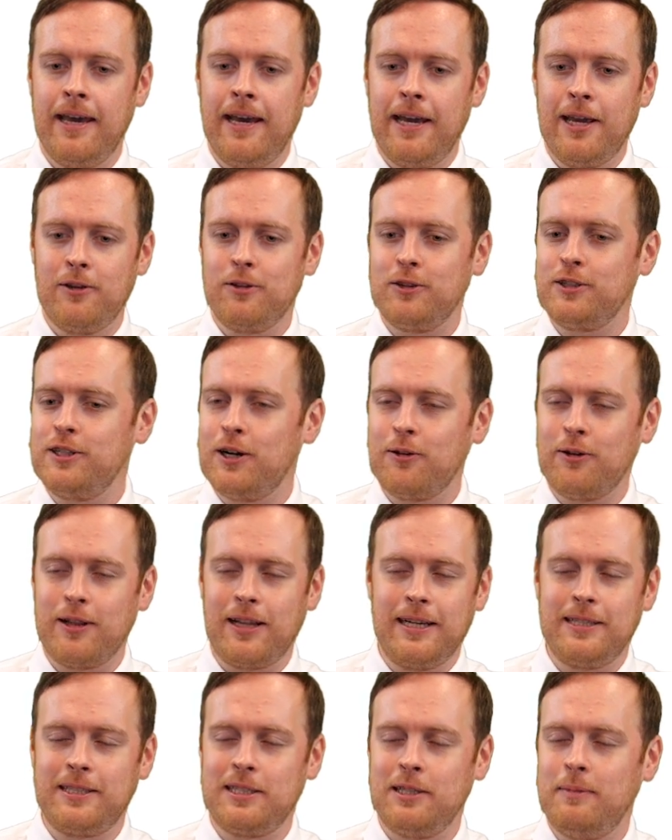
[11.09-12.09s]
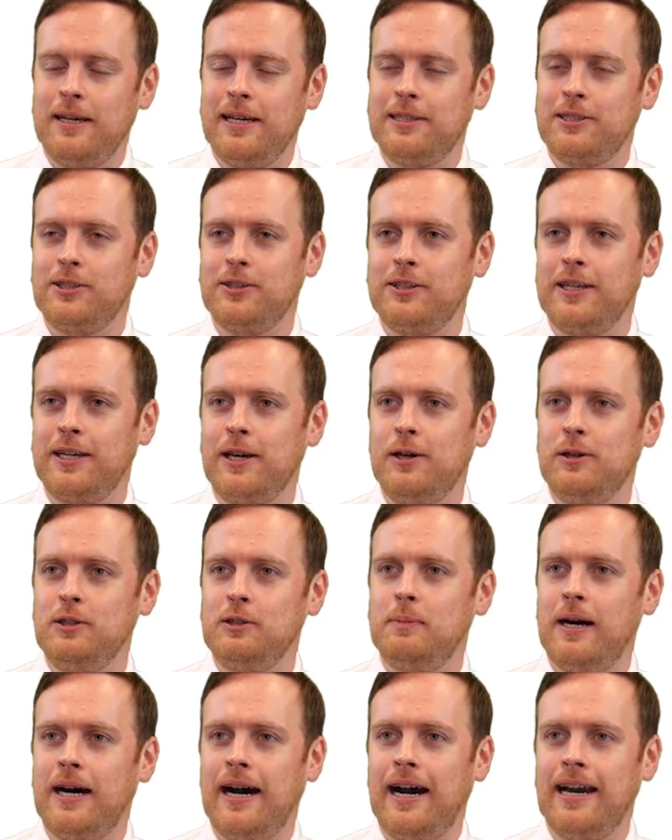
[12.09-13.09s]
there's not really a semester that goes
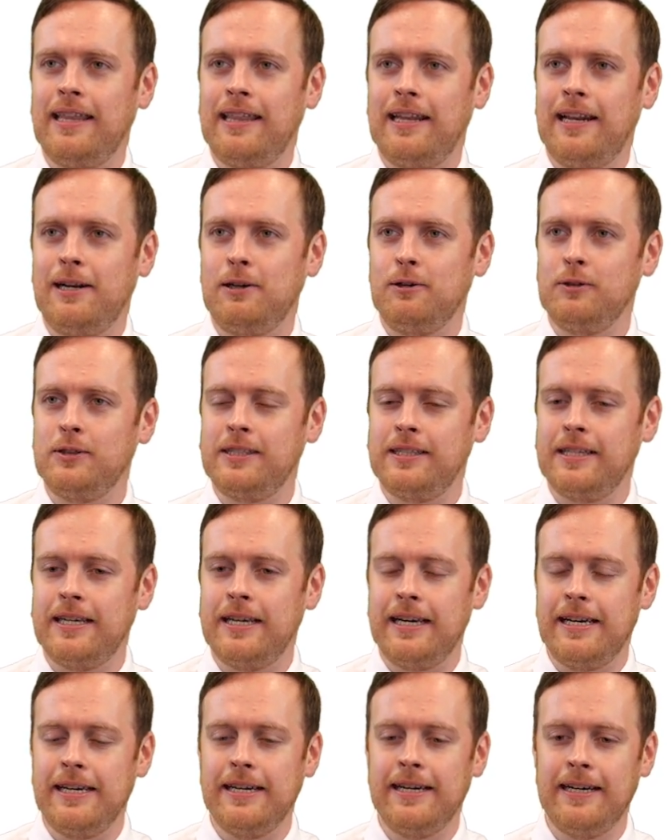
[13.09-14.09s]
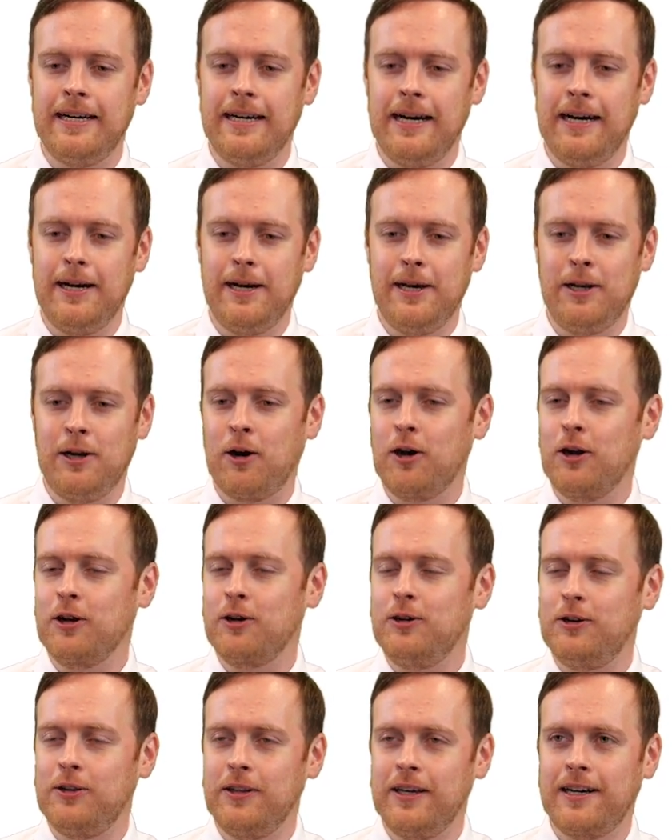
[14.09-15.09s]
by that I don't see an
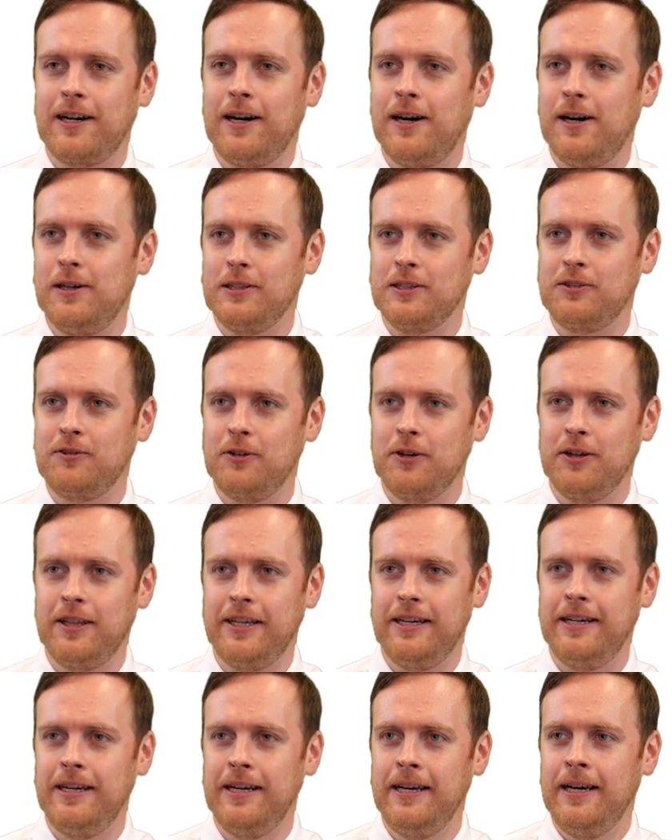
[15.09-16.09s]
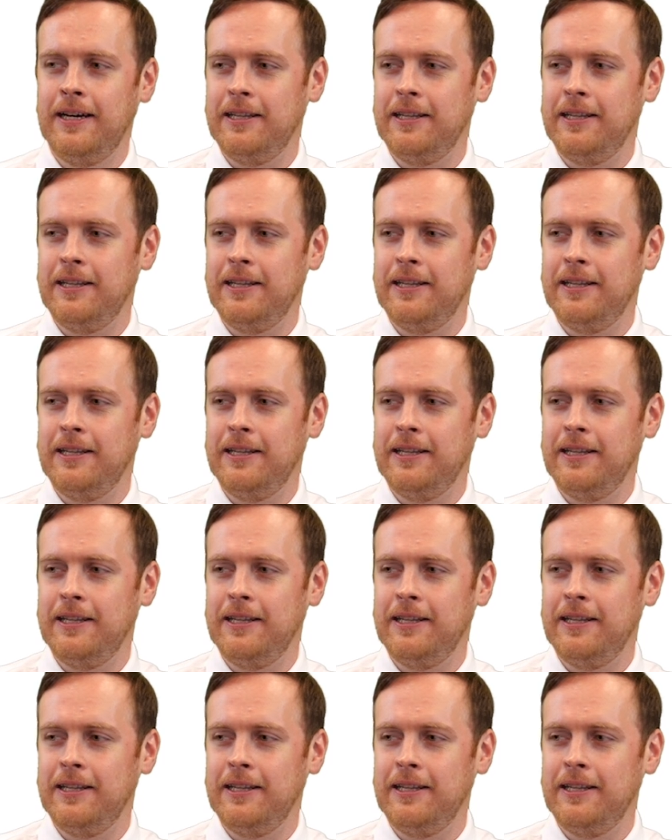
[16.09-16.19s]
article that calls for the